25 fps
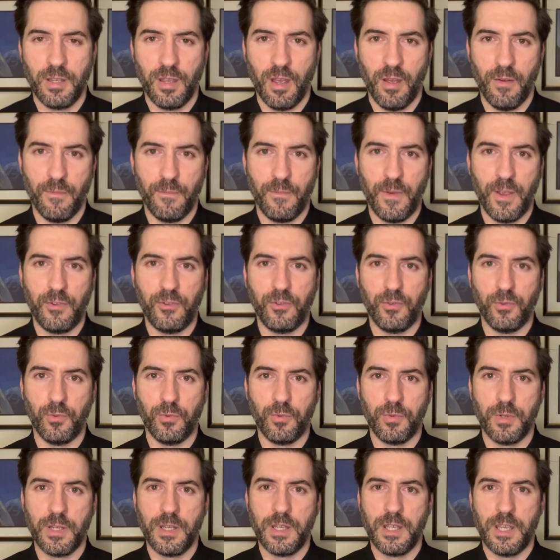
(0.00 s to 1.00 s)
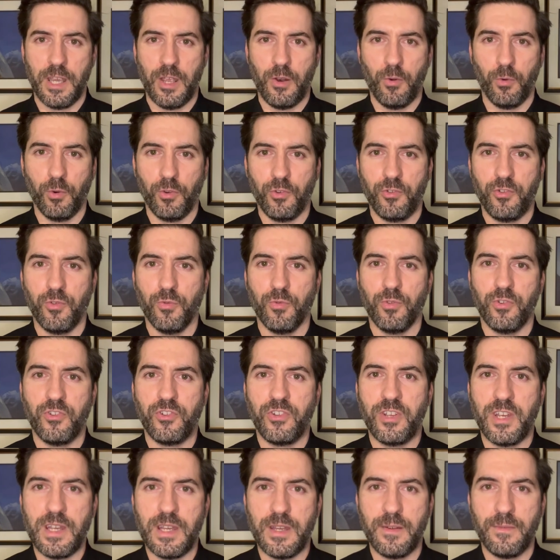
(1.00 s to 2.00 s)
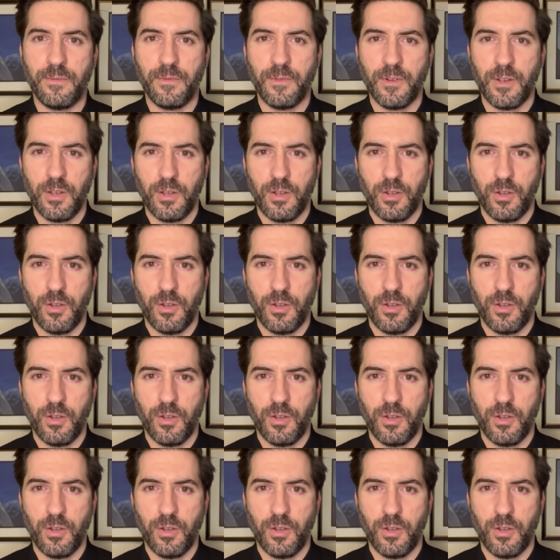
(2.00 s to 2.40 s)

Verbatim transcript: a vessel in order to receive